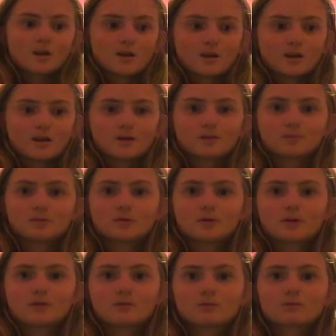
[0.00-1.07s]
And I'm
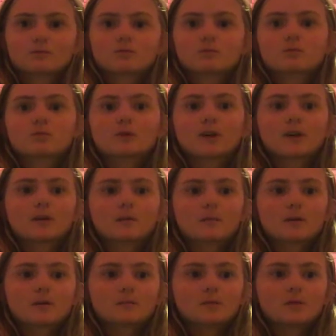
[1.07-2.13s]
doing, we're gonna,
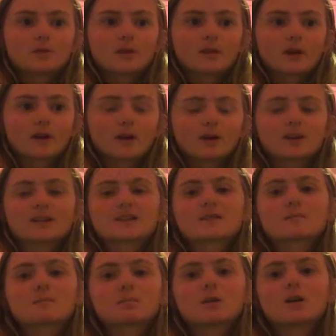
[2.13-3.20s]
I'm doing like a
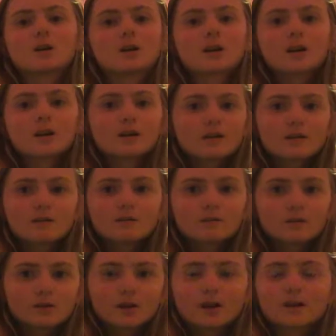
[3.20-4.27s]
spa day,
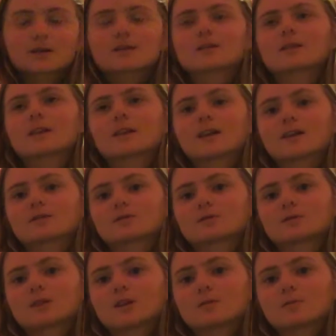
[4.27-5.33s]
not like
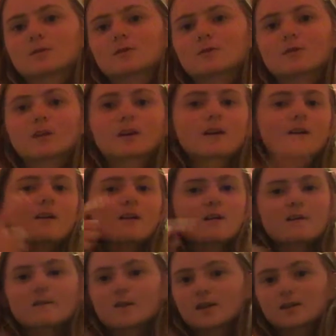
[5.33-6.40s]
actual day, but you know, like
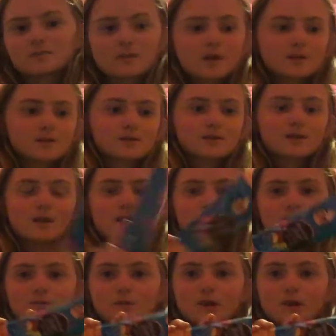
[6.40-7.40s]
face masks and that.